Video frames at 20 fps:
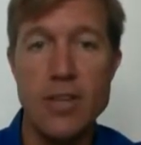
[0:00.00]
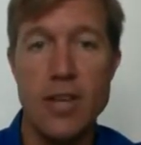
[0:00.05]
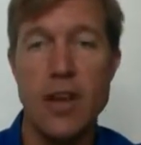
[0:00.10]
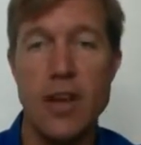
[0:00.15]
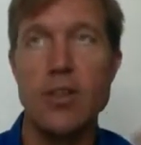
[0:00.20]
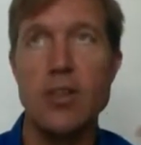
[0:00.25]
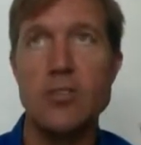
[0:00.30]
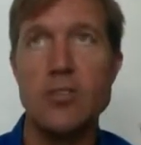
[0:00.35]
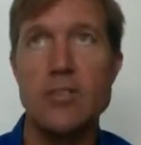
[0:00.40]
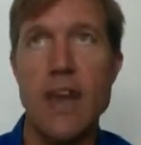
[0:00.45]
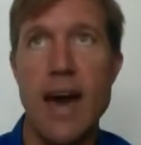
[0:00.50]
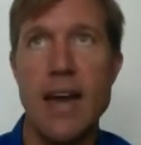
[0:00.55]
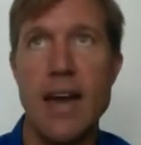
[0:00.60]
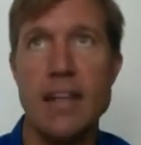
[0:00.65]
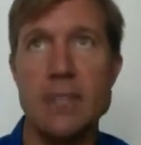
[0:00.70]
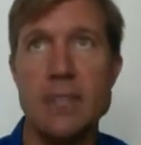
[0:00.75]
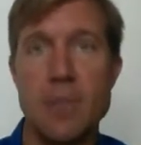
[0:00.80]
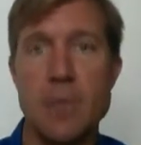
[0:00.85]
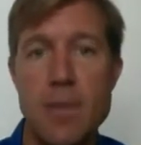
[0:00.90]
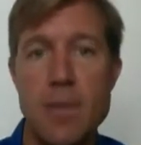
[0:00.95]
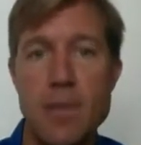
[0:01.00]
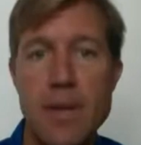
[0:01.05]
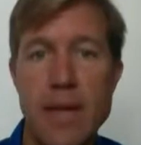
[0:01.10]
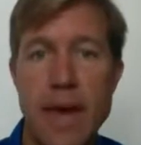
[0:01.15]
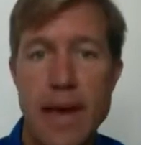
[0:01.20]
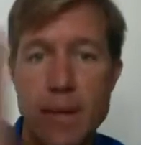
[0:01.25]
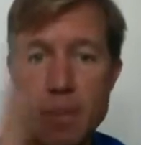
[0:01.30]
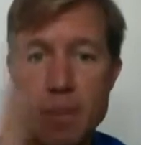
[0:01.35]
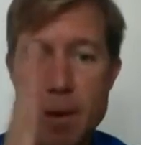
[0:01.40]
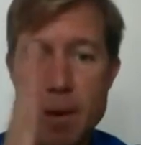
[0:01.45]
and I'll use that as my
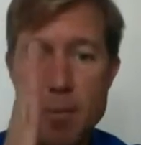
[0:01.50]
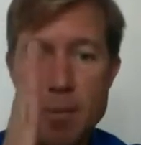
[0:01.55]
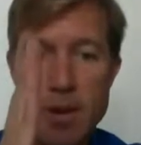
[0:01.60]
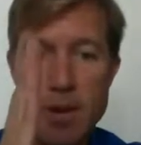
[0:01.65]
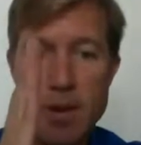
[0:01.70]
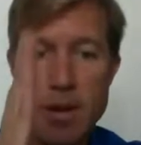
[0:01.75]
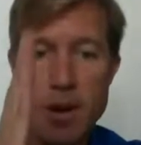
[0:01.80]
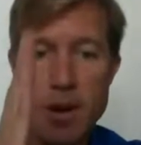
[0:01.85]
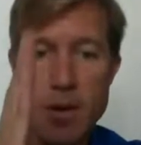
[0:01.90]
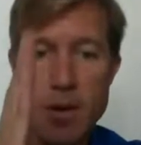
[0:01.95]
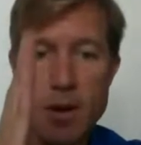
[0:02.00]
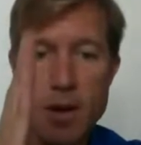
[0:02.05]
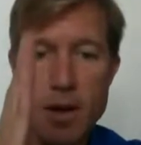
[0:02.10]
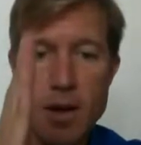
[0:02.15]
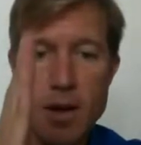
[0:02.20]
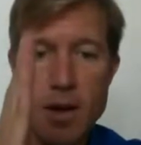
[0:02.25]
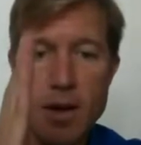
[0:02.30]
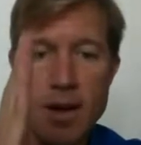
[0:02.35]
beginning bumper video,